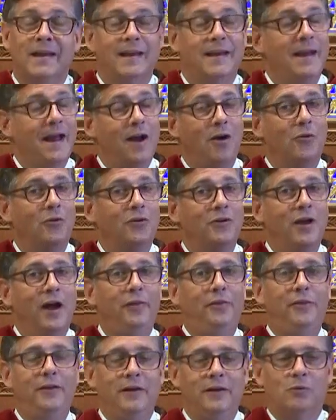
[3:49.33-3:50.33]
Now,
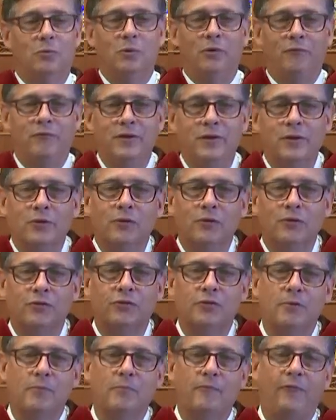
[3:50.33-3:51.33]
nothing
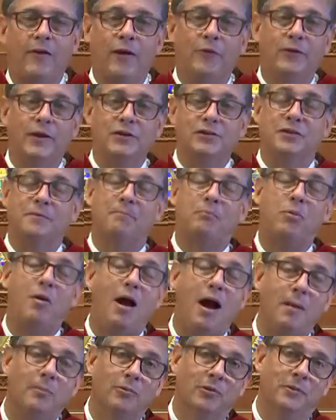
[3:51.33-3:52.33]
reveals foundation
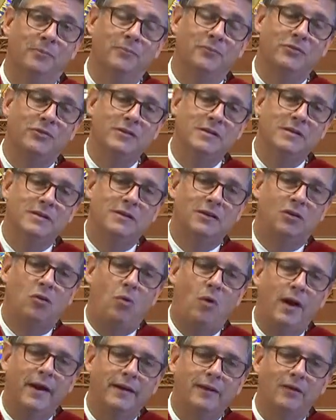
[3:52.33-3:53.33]
problems
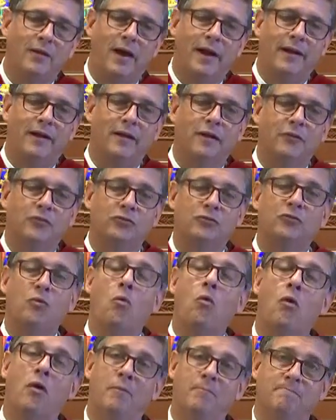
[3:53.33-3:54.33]
quite like a
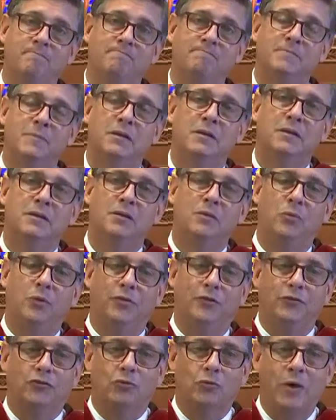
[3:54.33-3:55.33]
storm
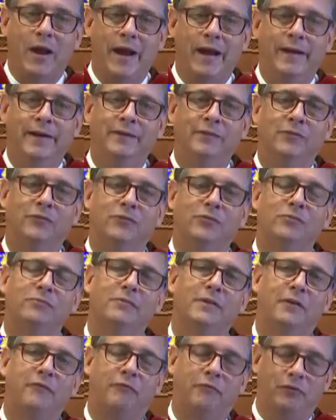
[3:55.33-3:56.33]
with its rains
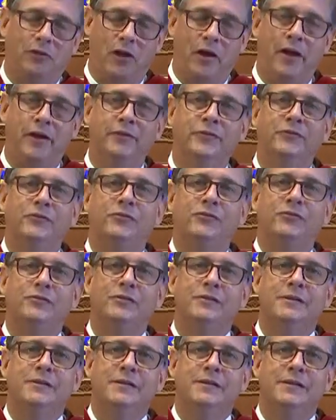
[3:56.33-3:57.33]
and floods
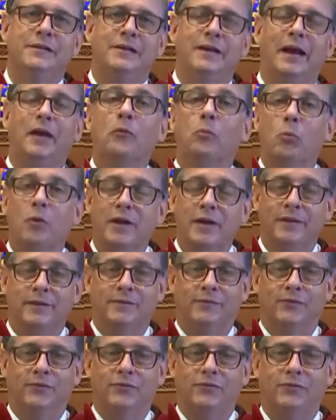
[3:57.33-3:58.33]
and
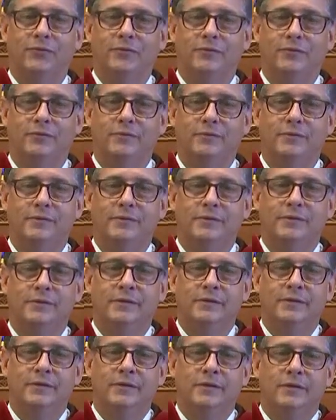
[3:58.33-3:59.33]
winds.
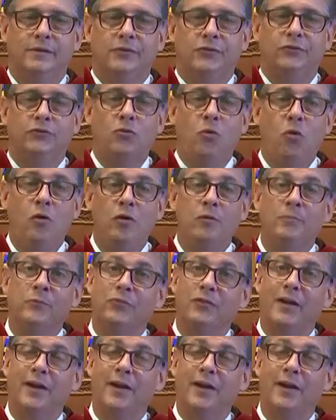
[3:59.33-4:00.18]
Storms